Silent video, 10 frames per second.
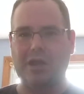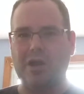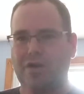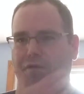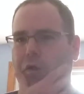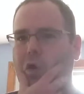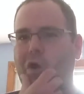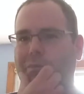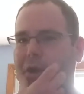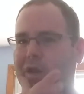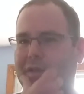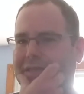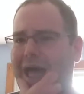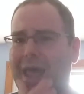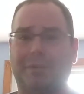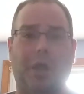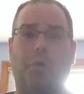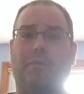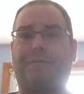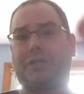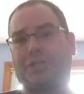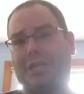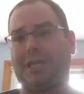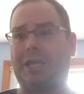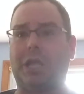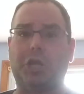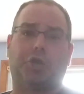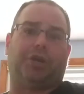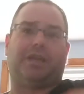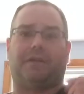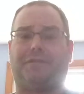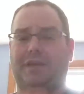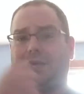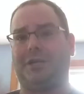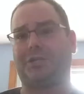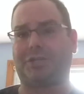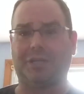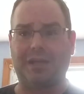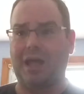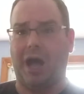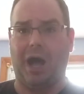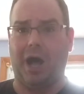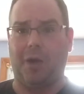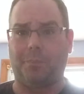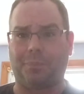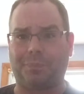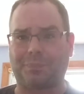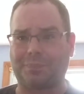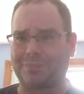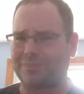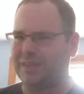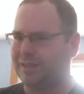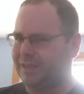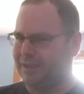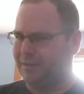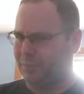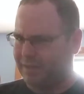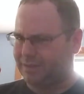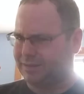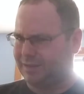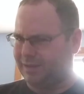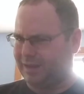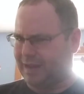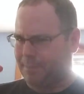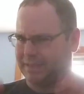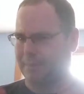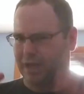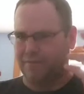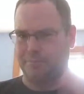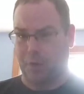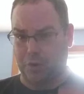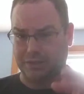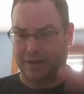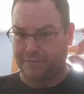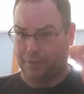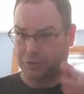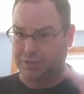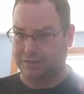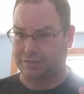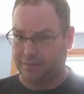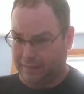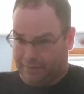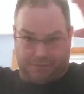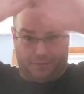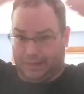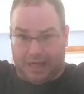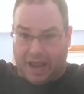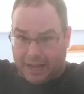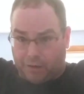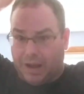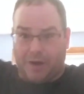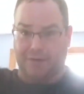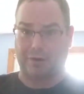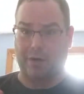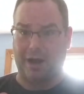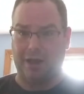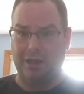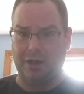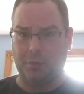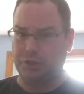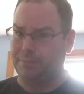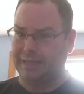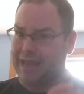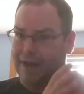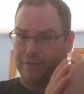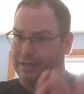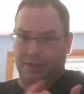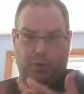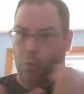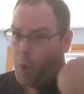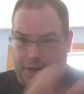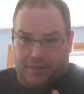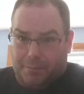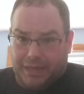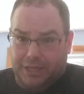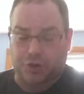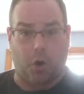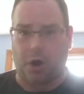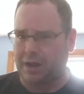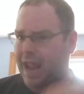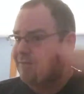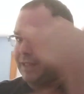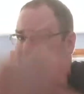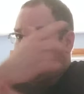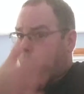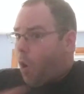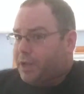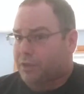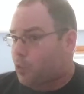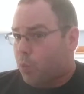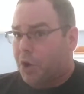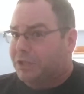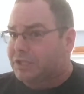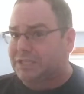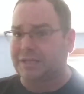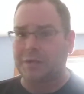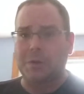for a long period of time, fishing, cooking fish. When there's an epidemic of birds and vultures flying around everywhere, would you be cavalierly walking the beach or cavalierly walking the woods?